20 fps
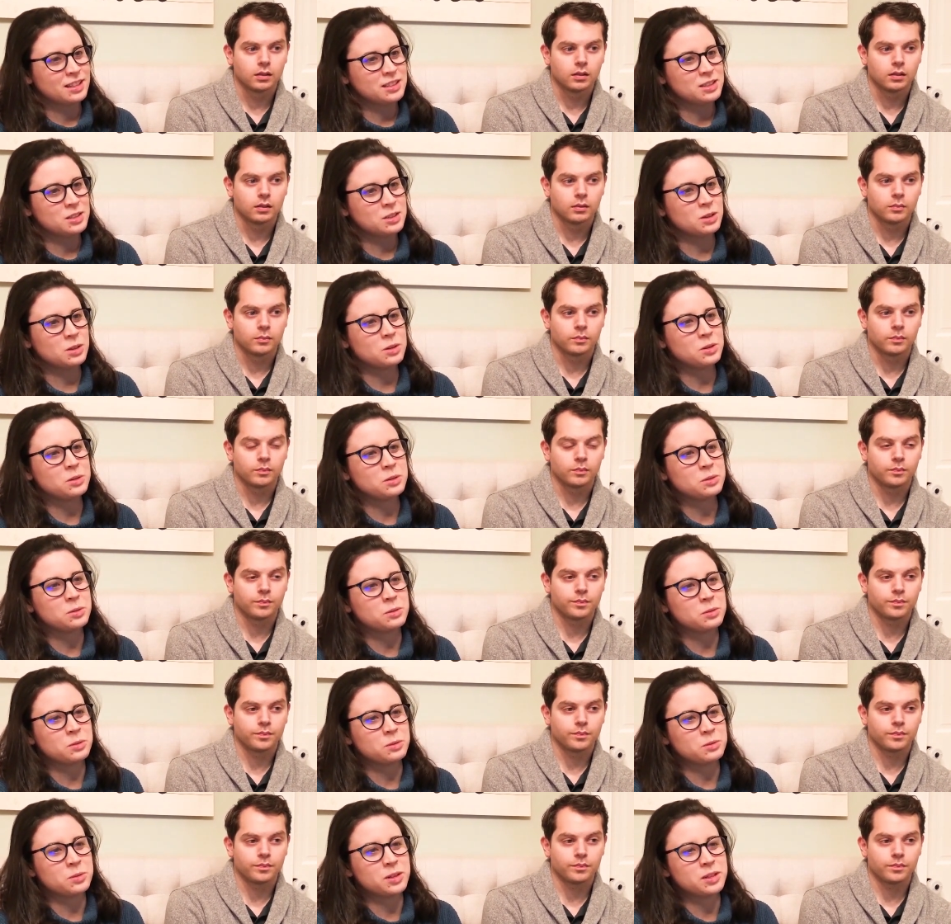Speaker 1: So
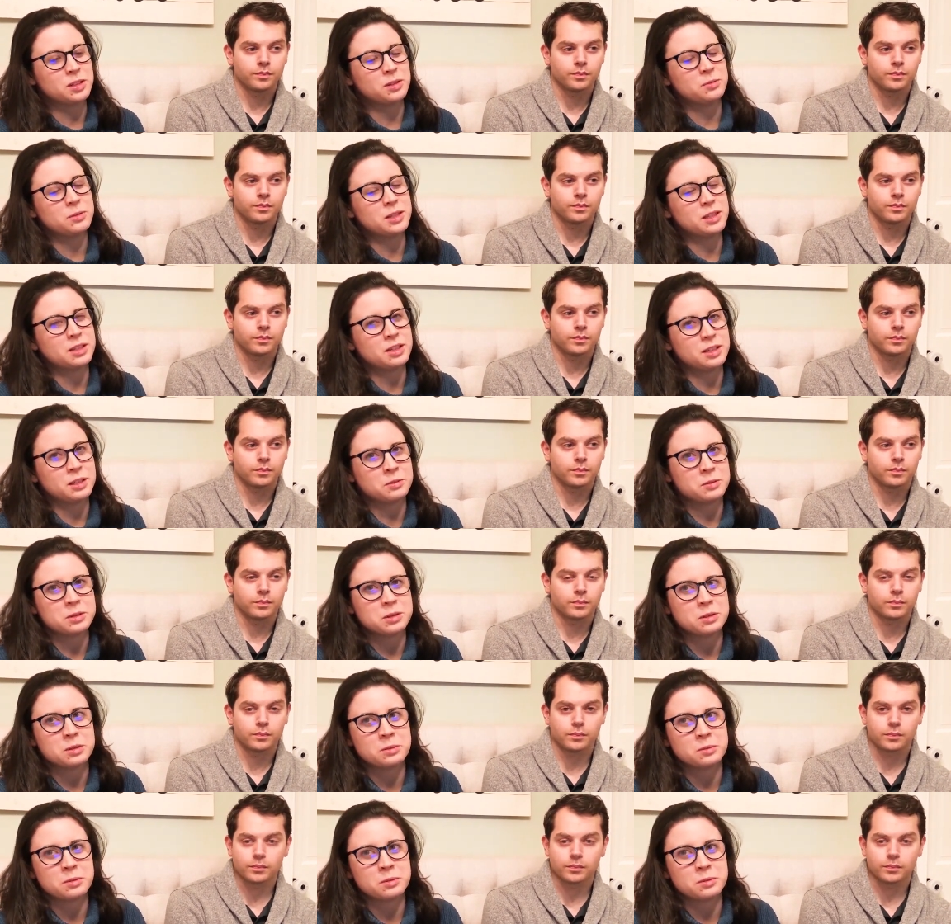what did we think was the